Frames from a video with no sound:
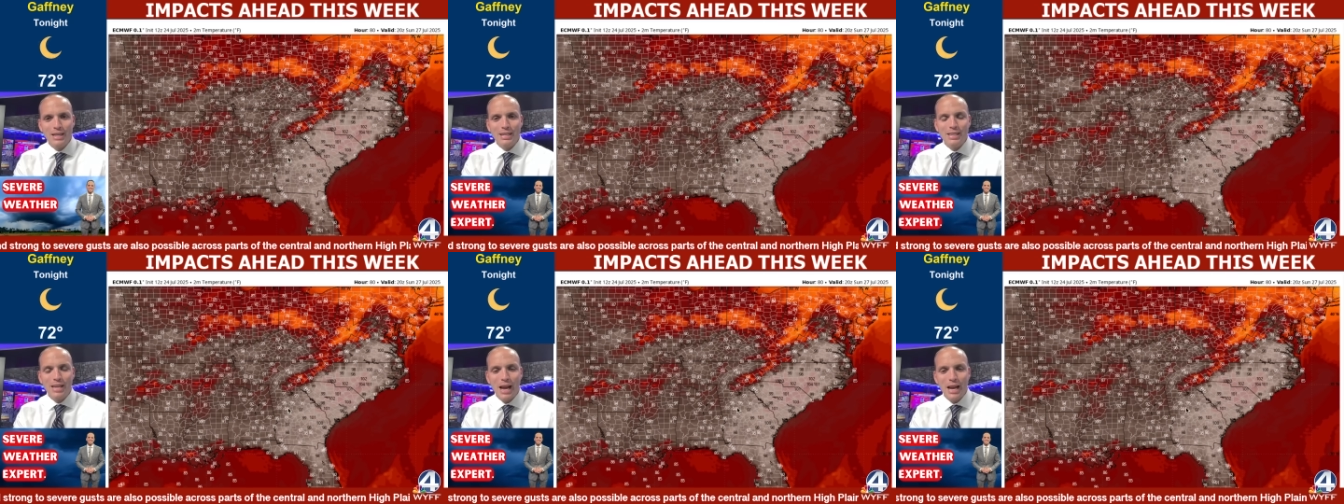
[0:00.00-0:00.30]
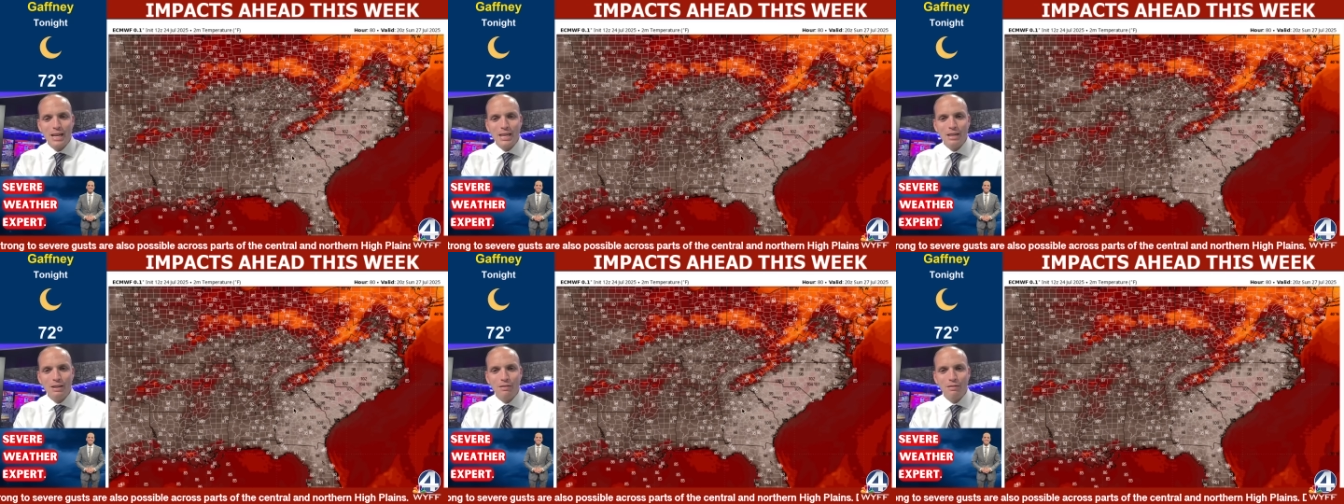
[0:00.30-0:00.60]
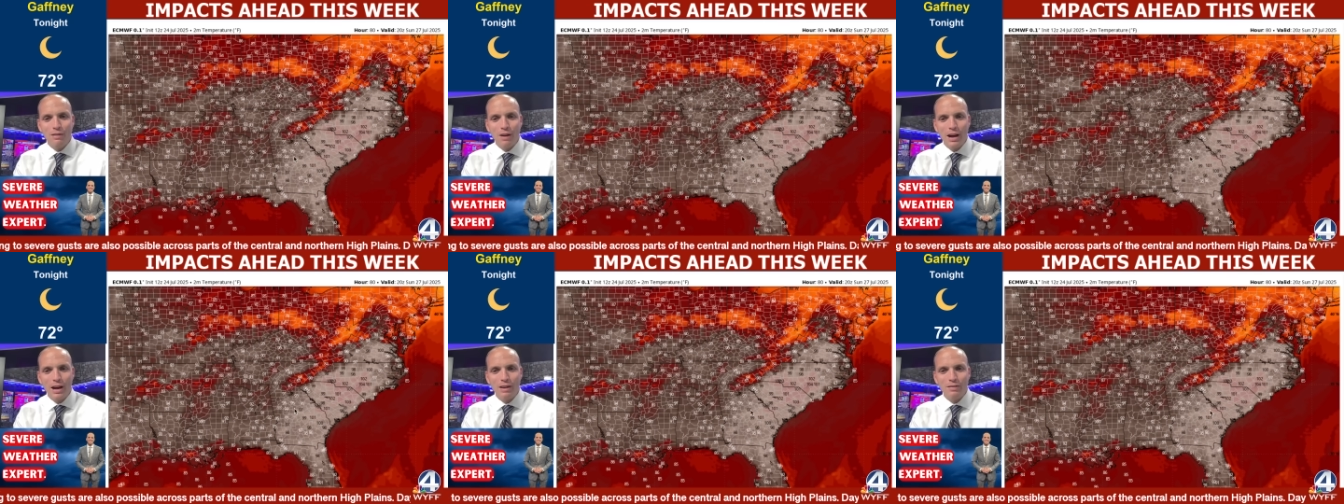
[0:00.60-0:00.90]

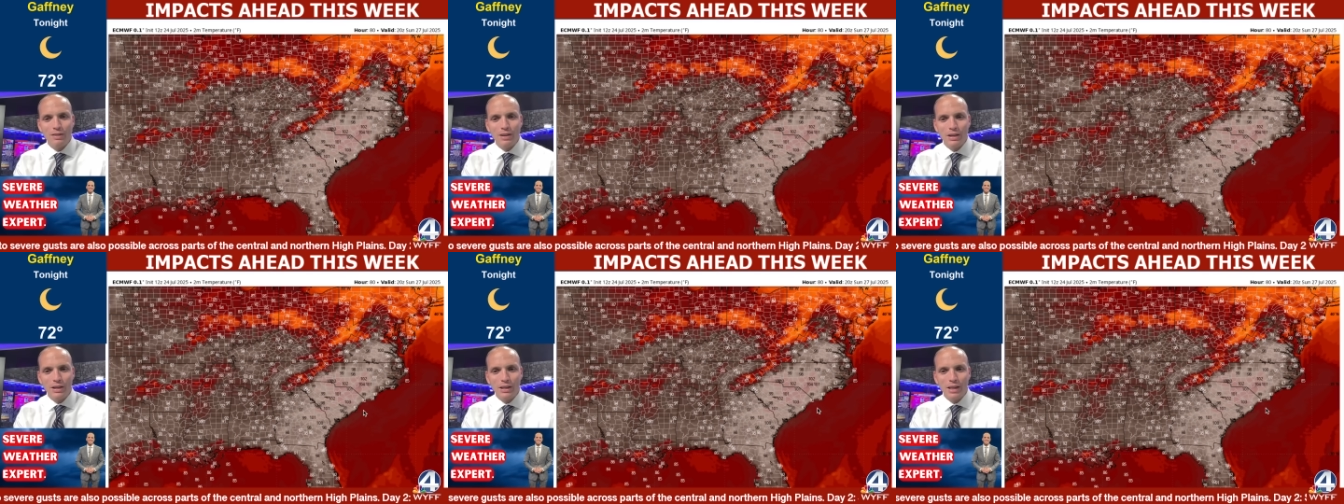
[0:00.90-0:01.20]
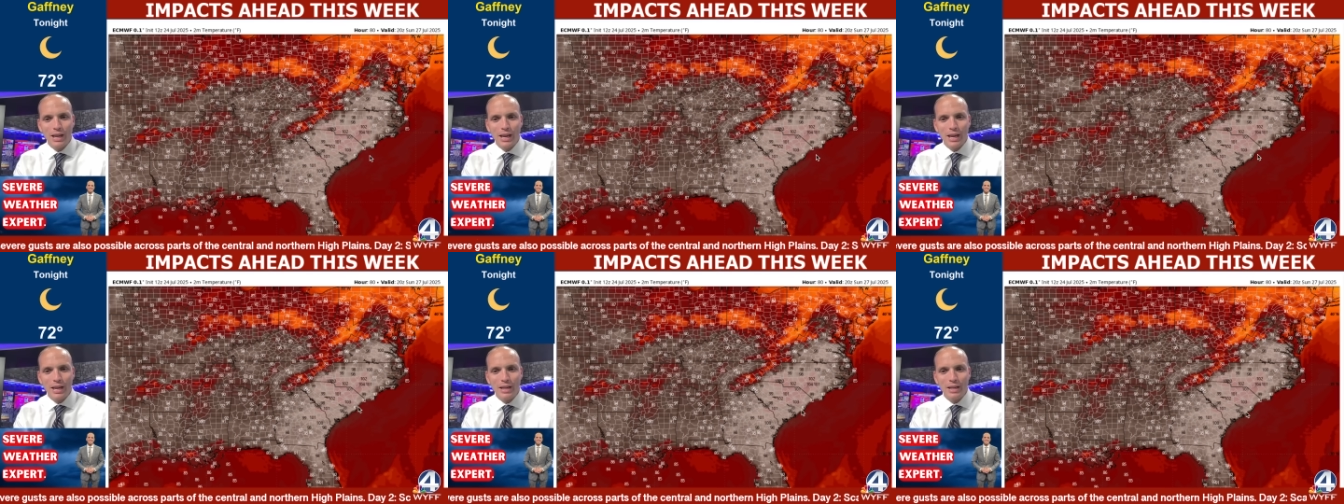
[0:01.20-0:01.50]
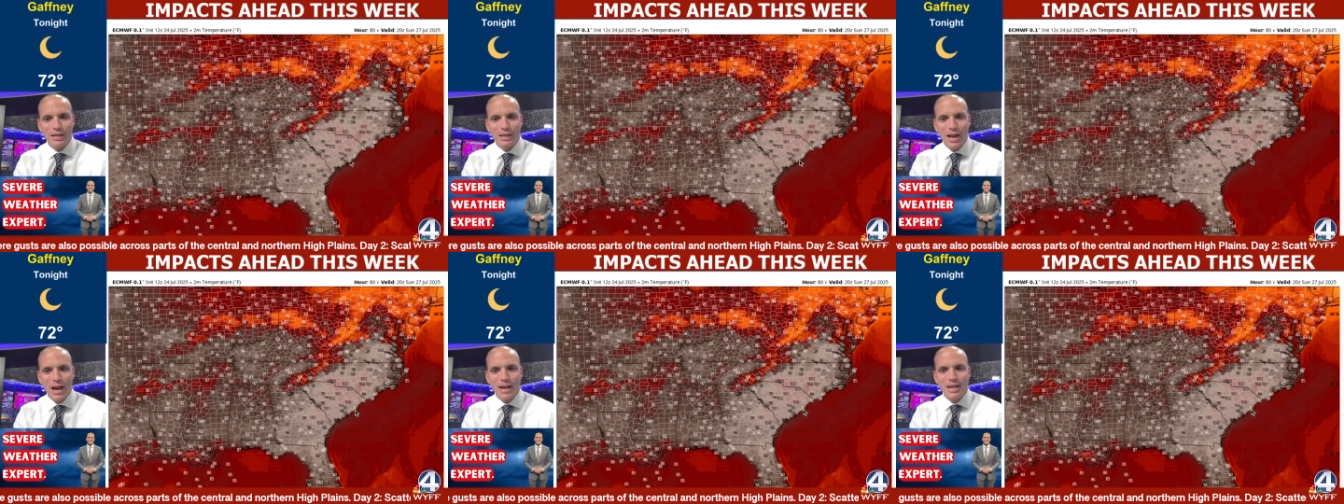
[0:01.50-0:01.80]
95 in
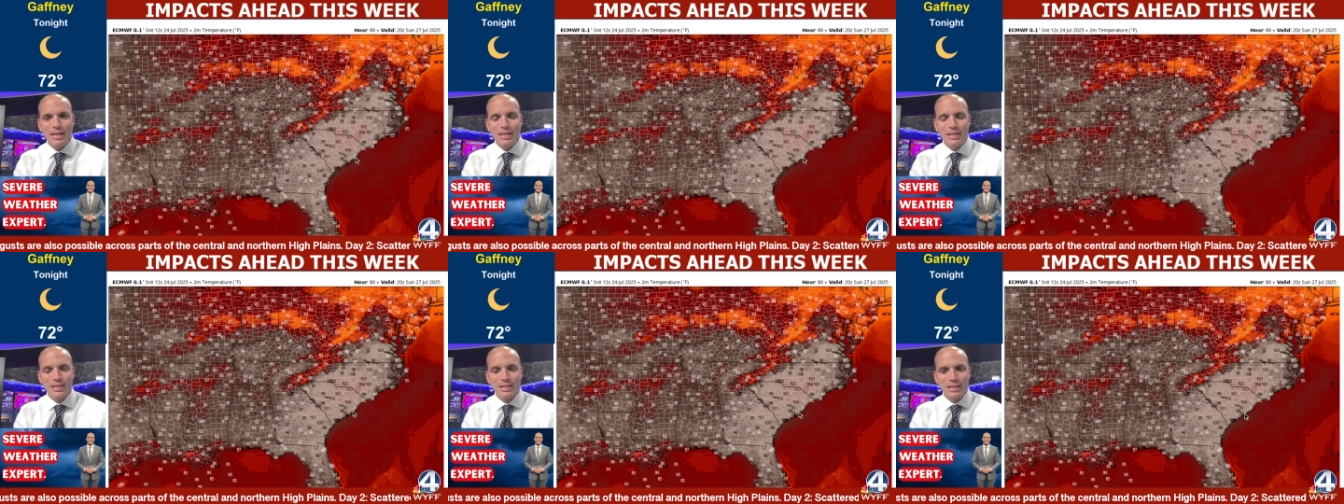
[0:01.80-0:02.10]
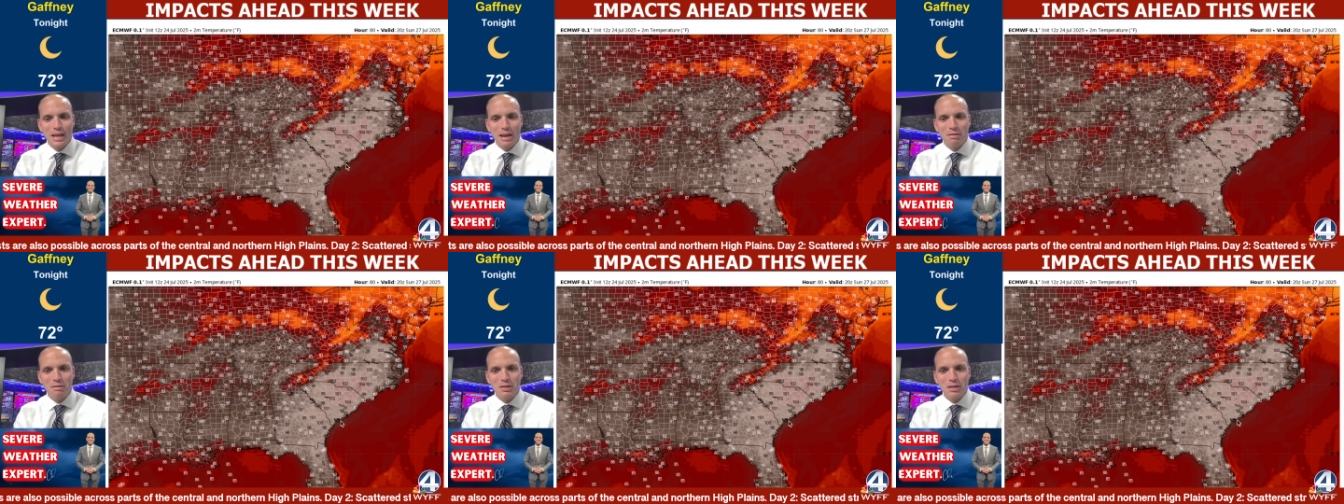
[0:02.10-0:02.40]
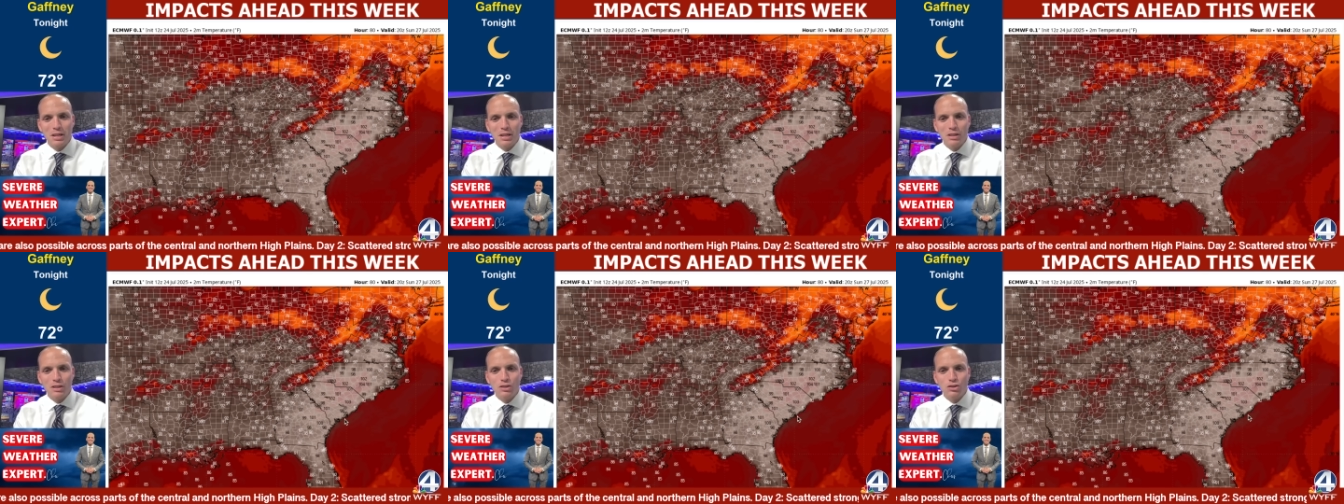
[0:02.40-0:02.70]
Atlanta,
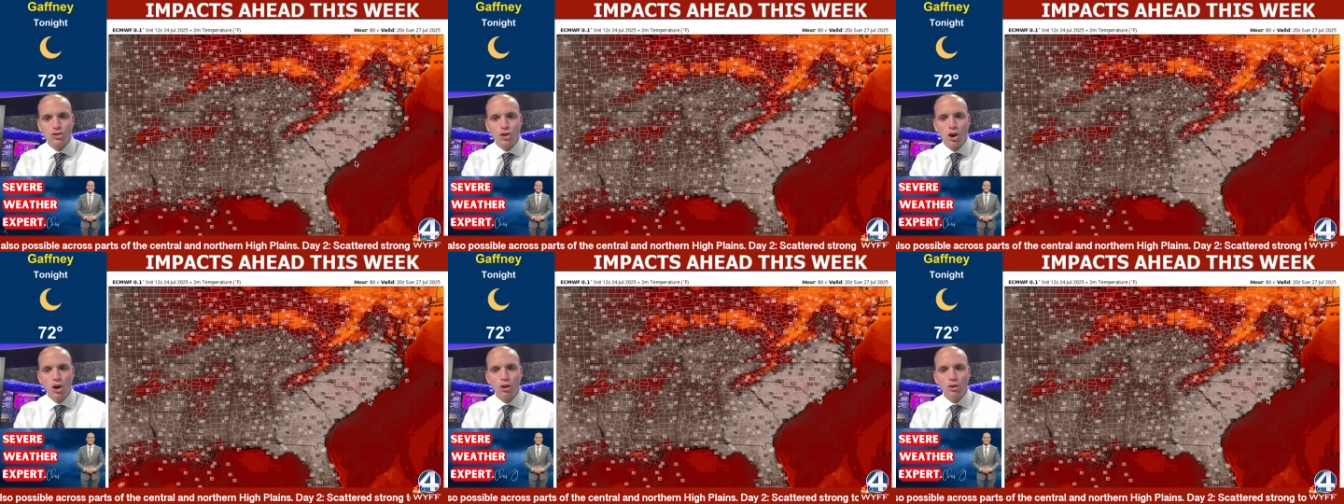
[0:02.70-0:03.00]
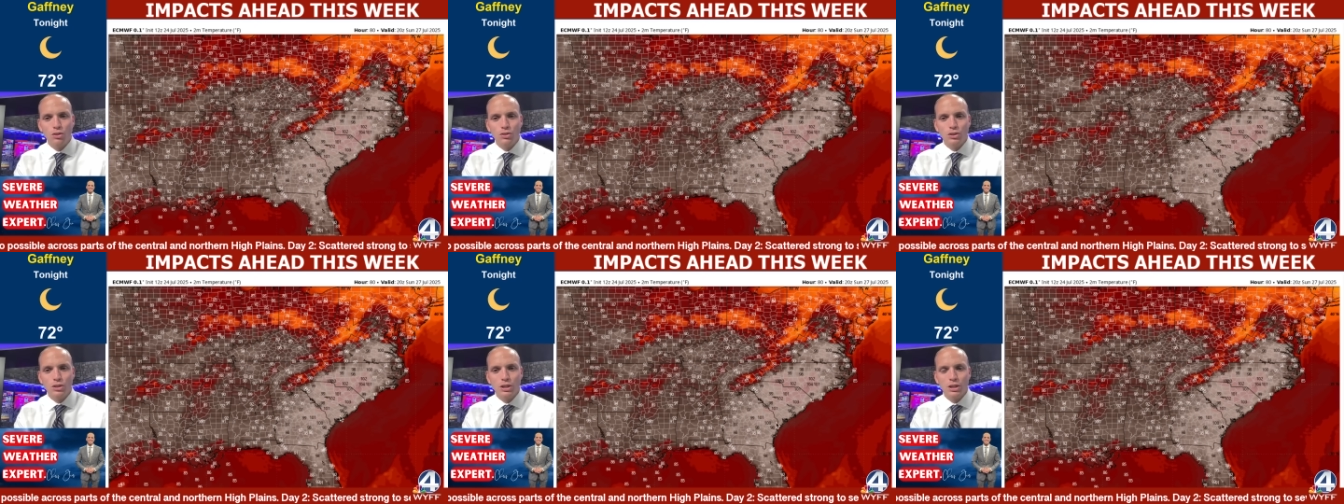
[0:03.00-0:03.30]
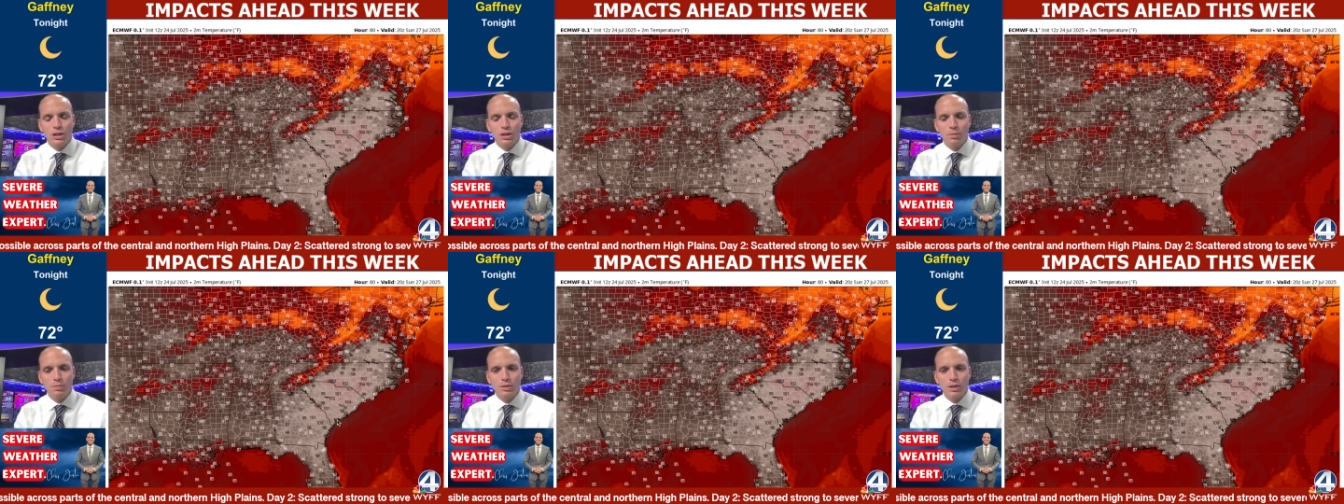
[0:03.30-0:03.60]
97 in
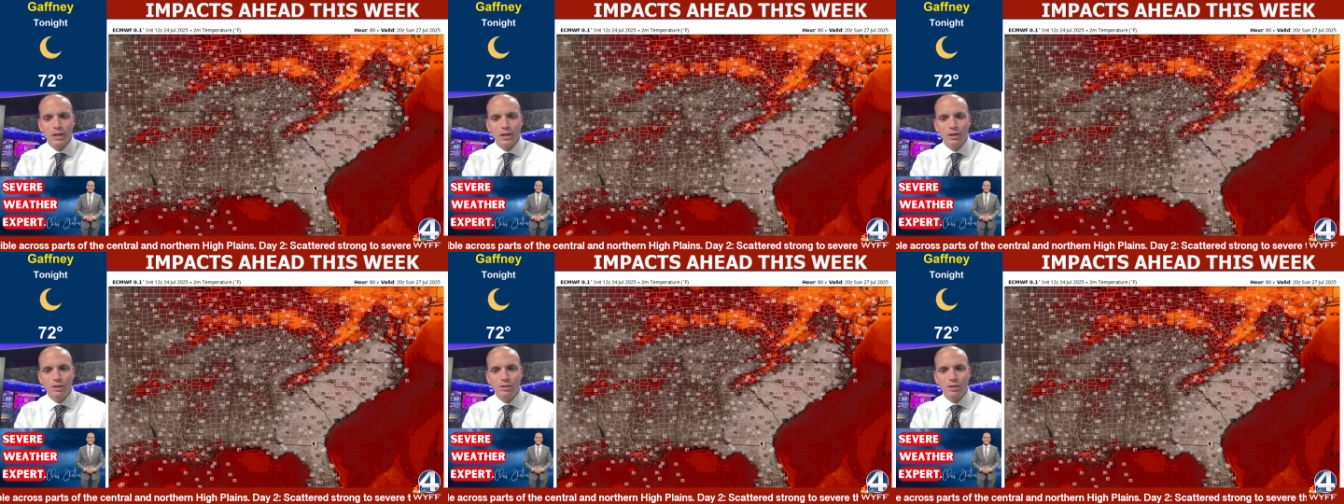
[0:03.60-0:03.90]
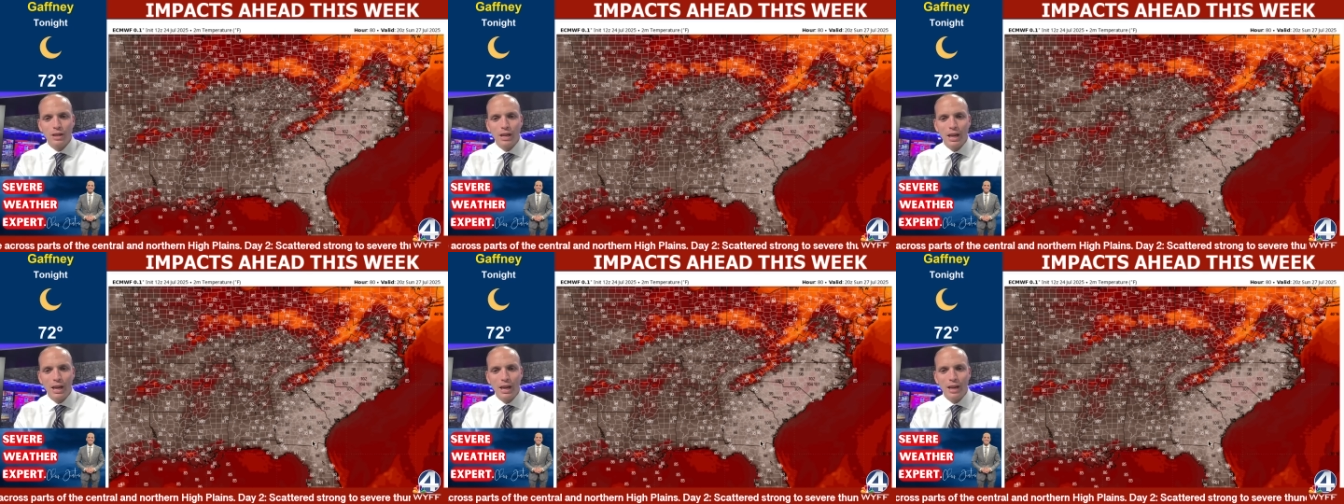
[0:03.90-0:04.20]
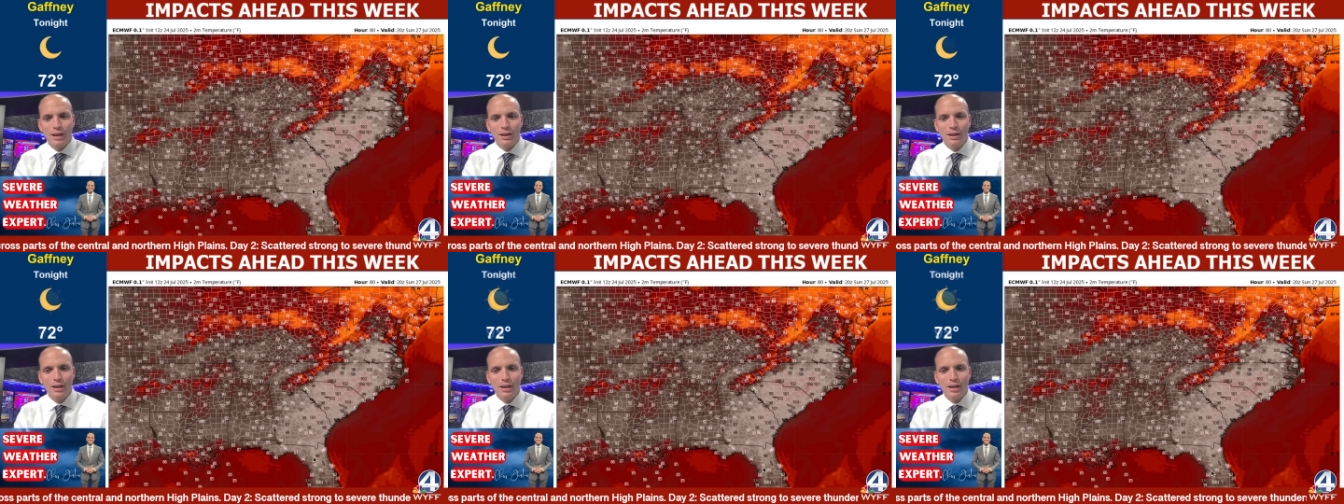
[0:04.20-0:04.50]
Charleston up to Hilton Head.